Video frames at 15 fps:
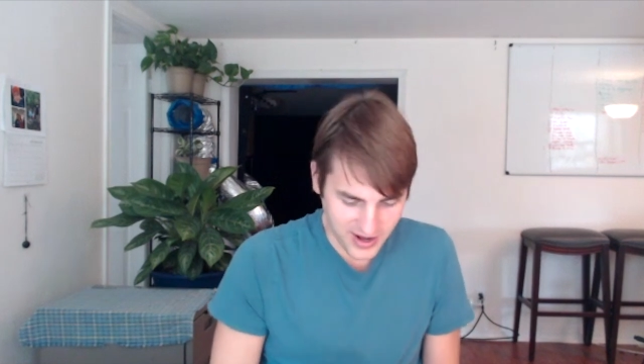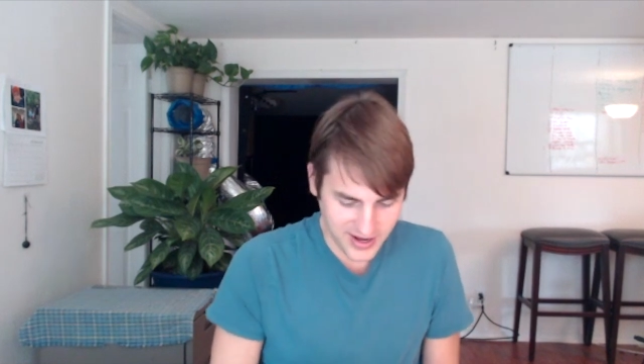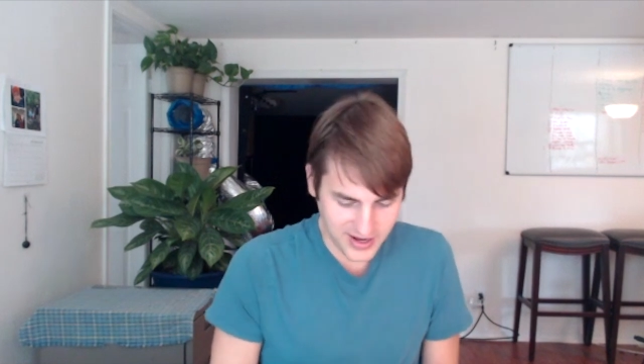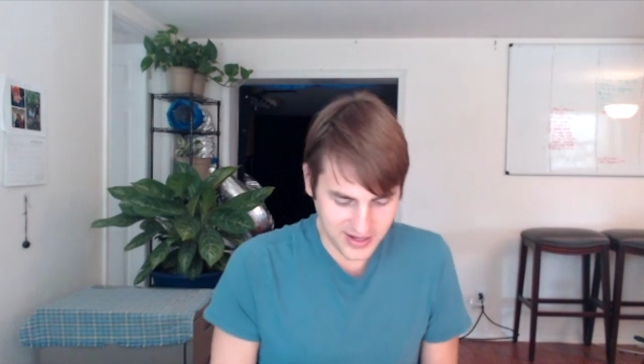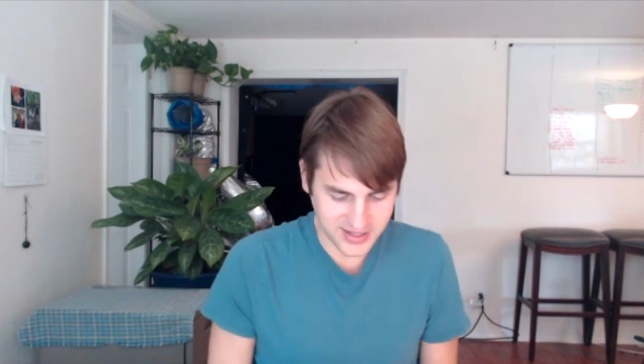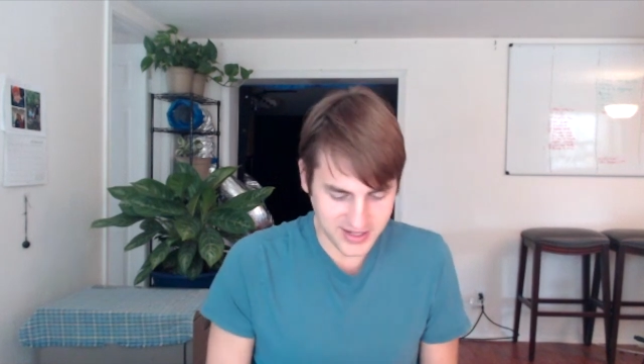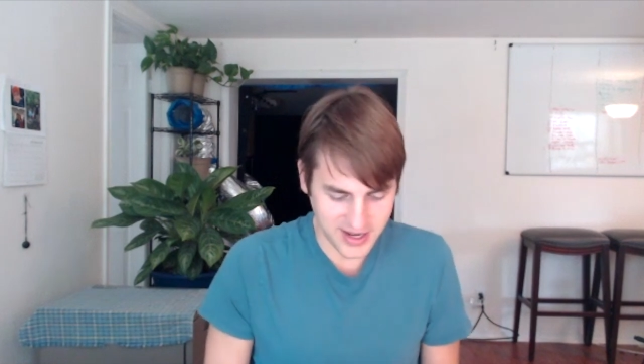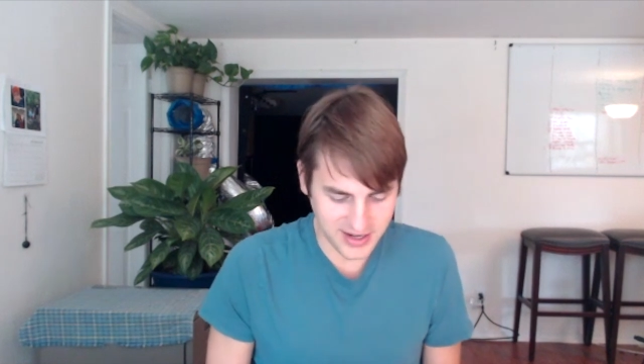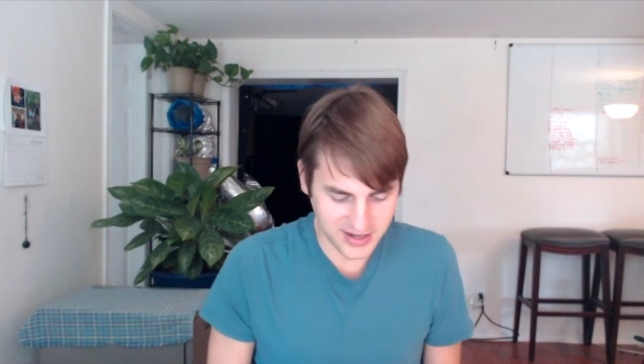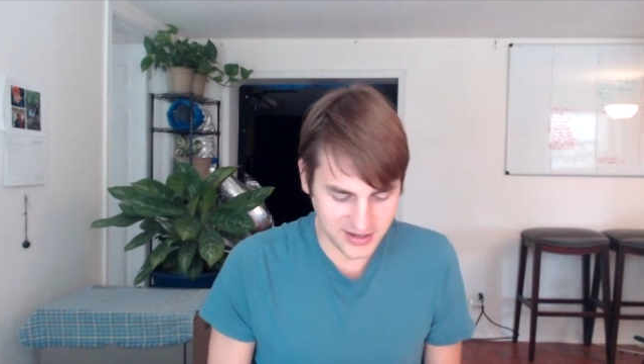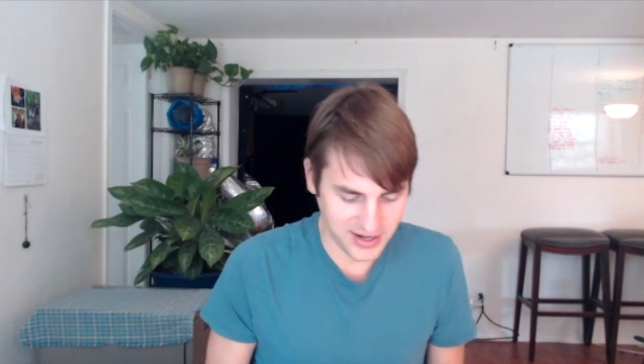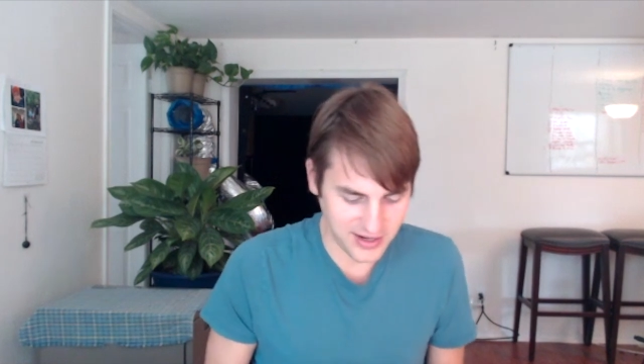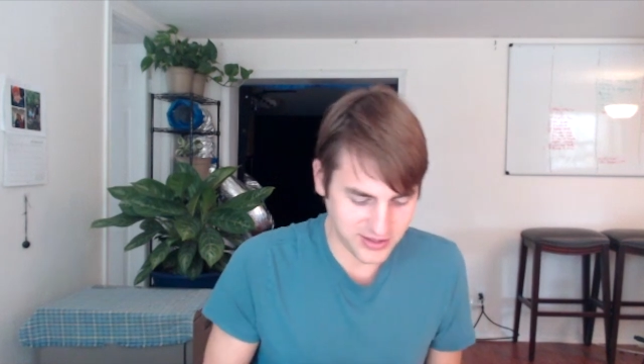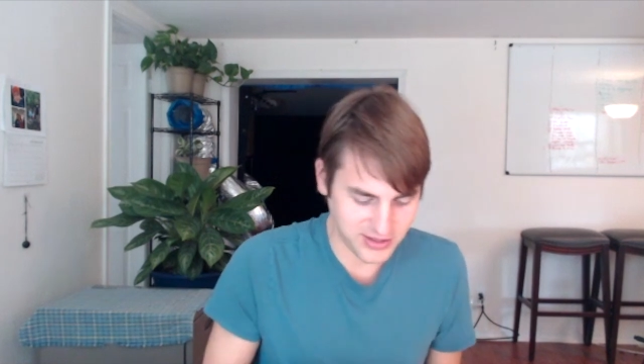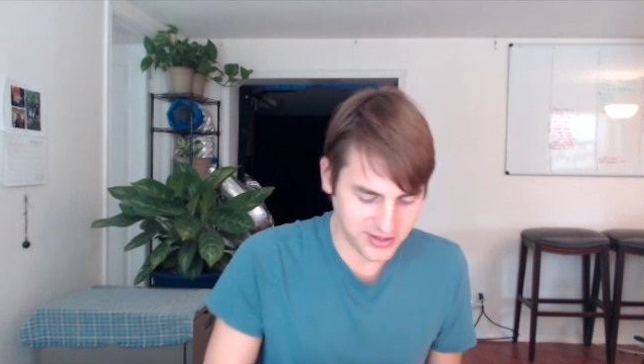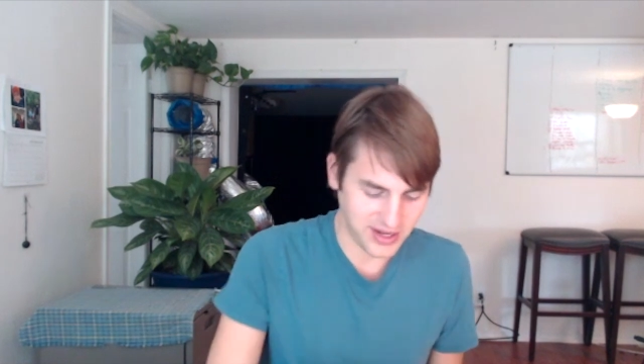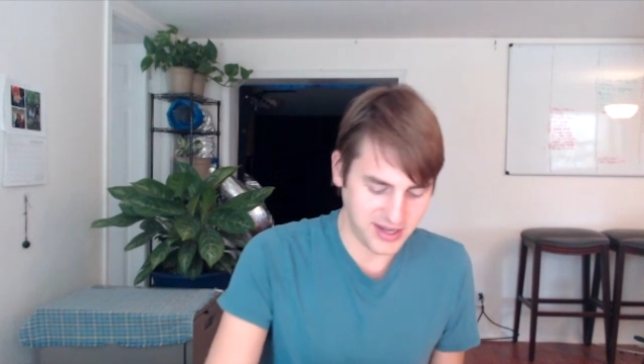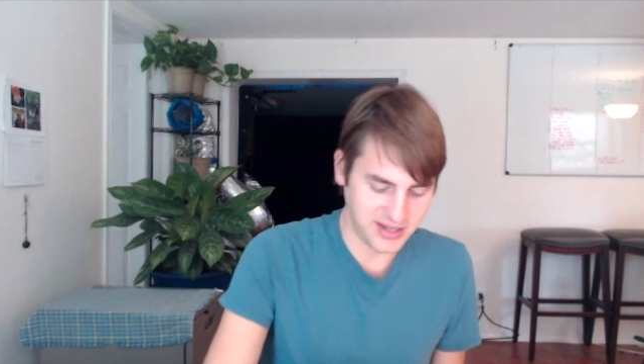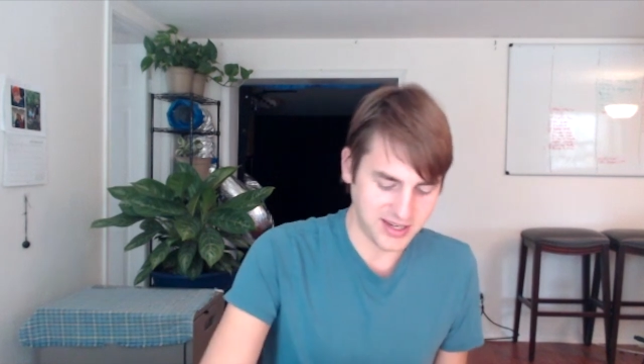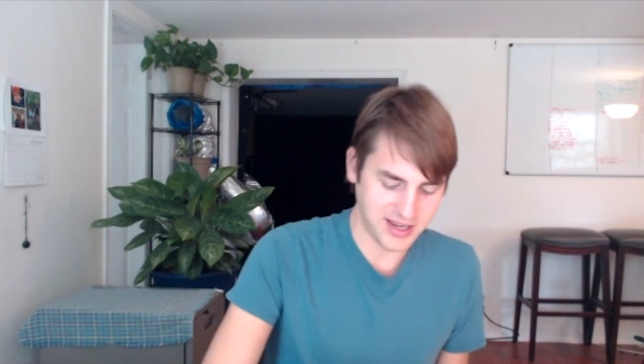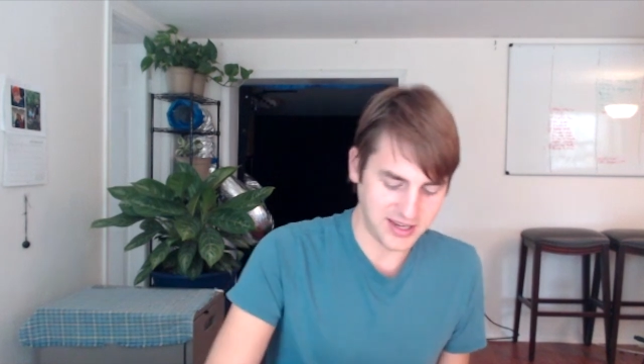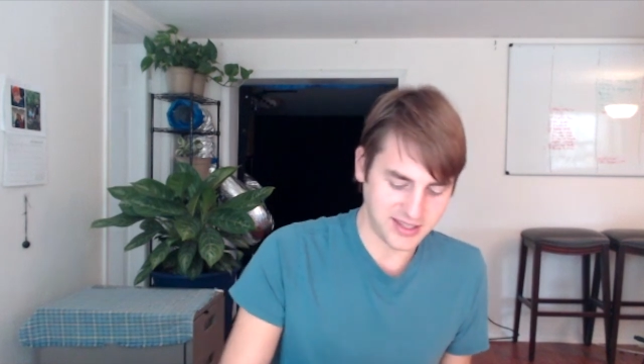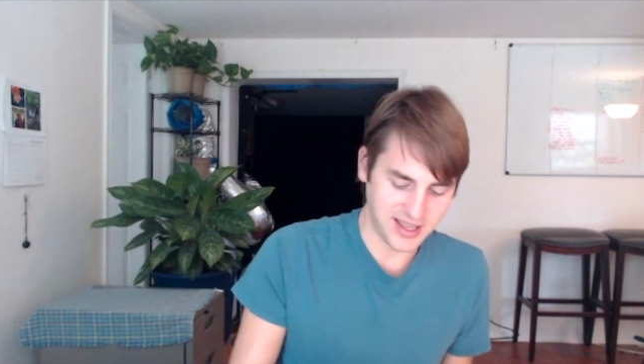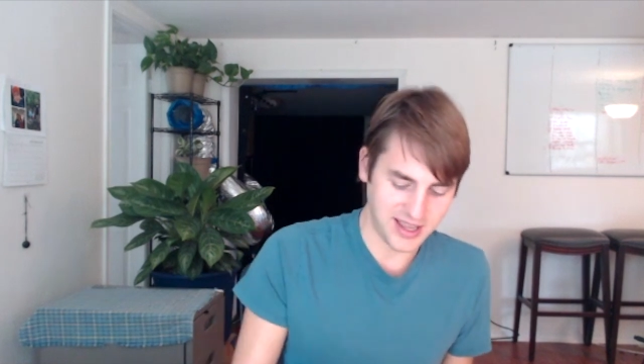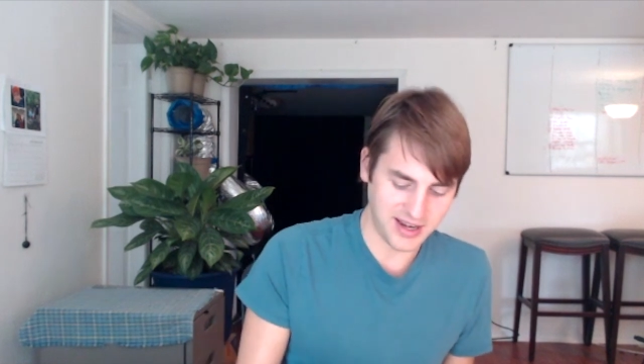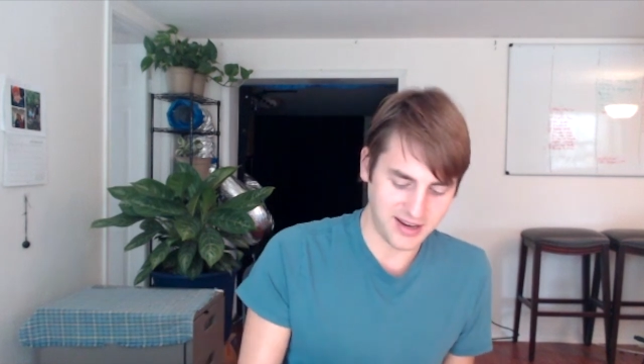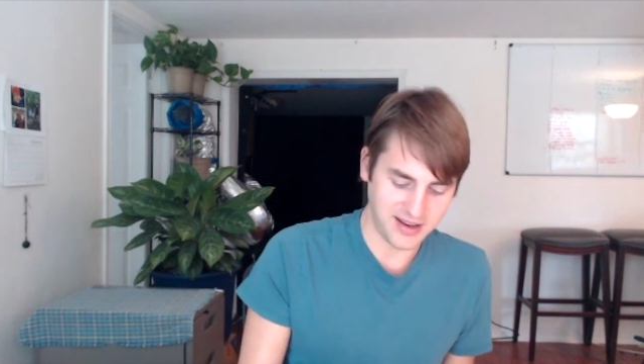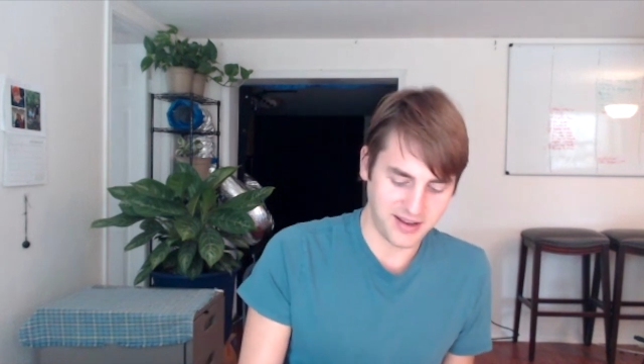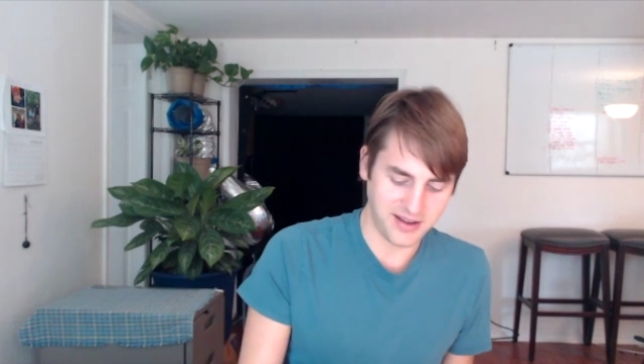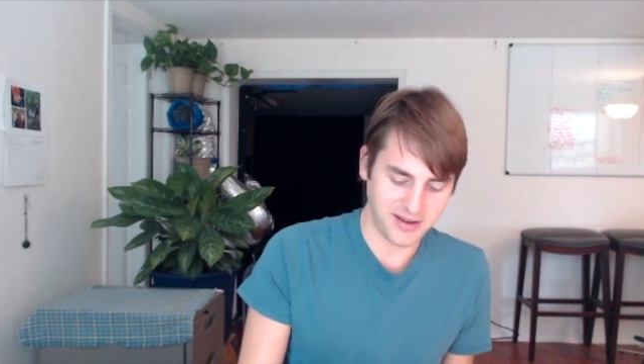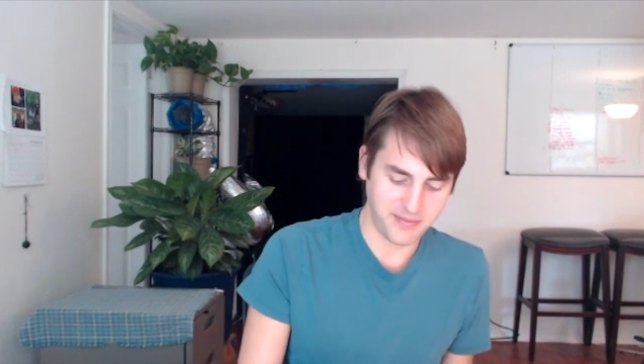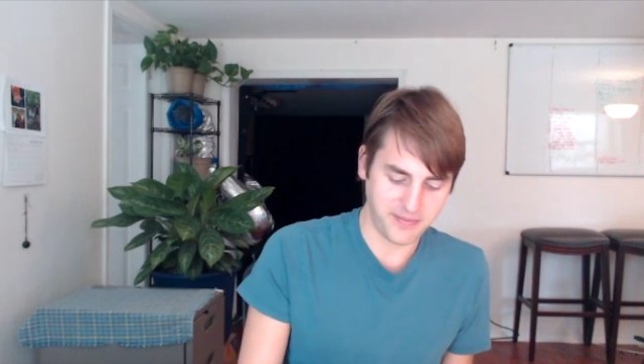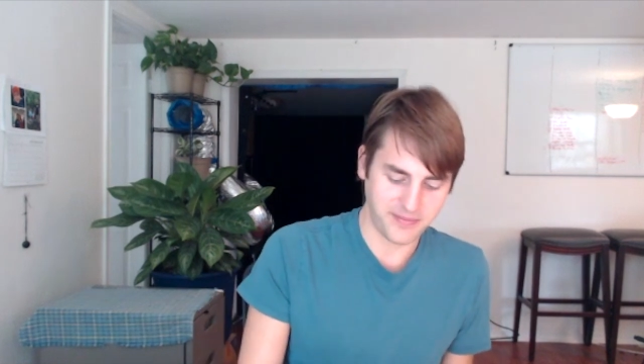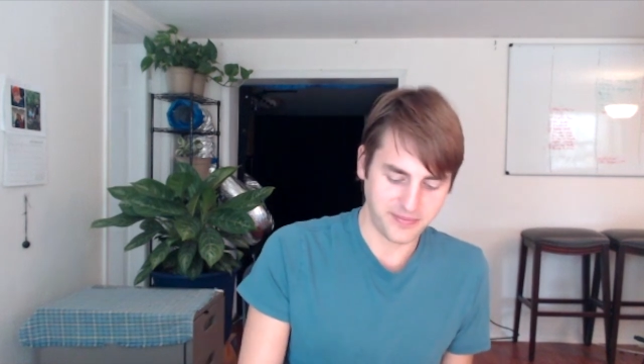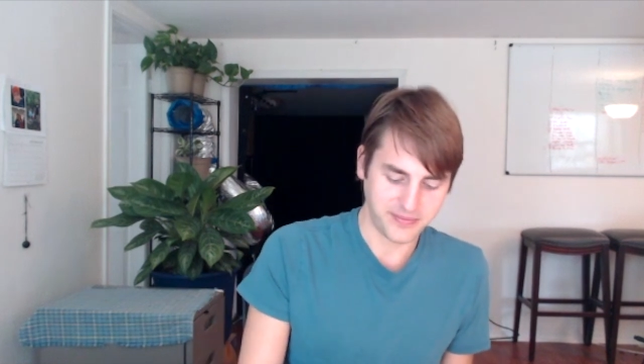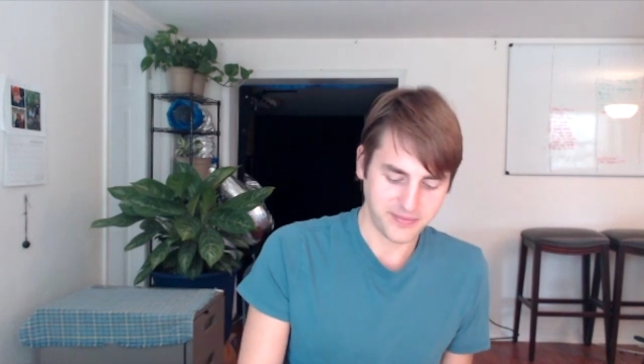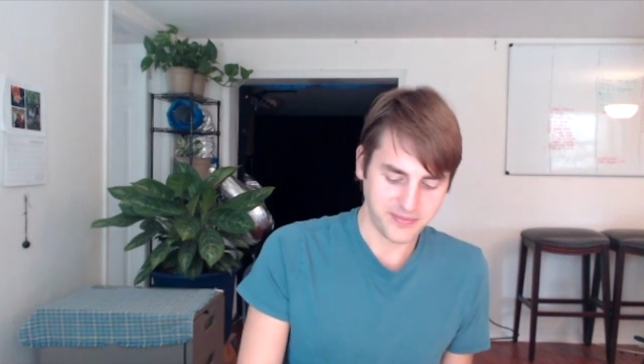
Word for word: He said he's he says that um,